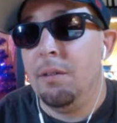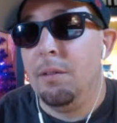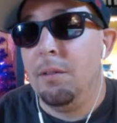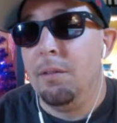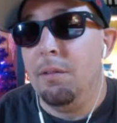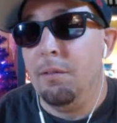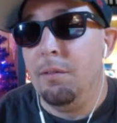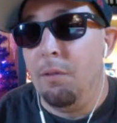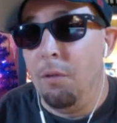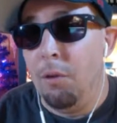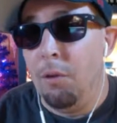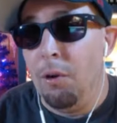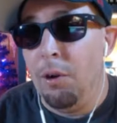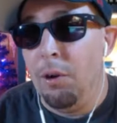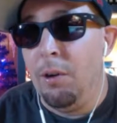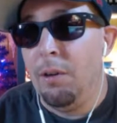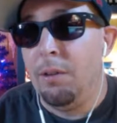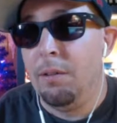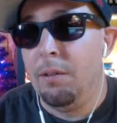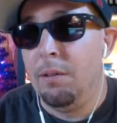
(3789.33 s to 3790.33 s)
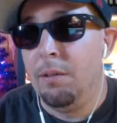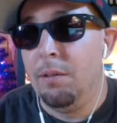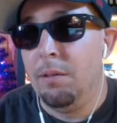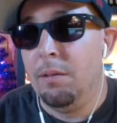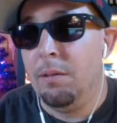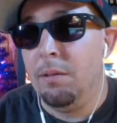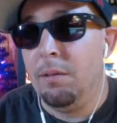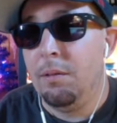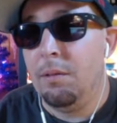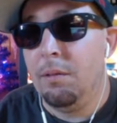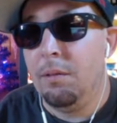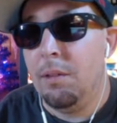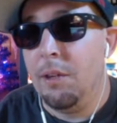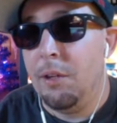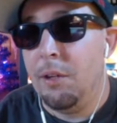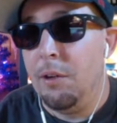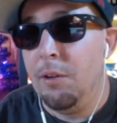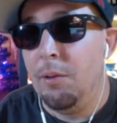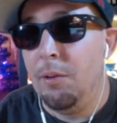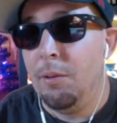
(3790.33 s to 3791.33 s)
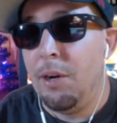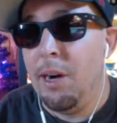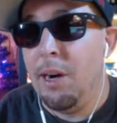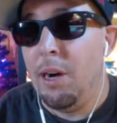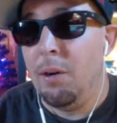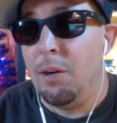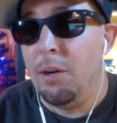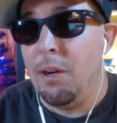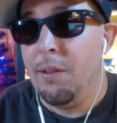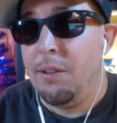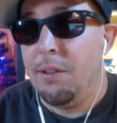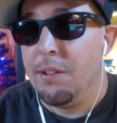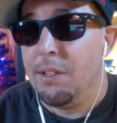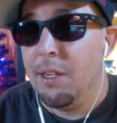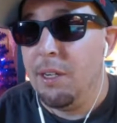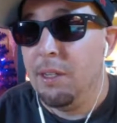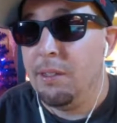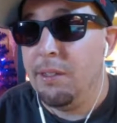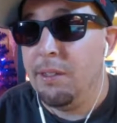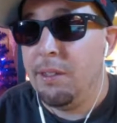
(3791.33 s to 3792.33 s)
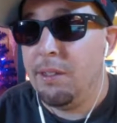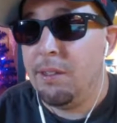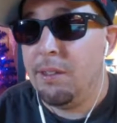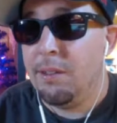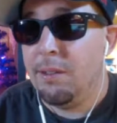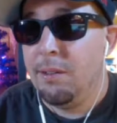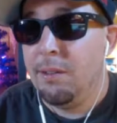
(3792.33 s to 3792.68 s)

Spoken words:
for a unibrow on the Celtics?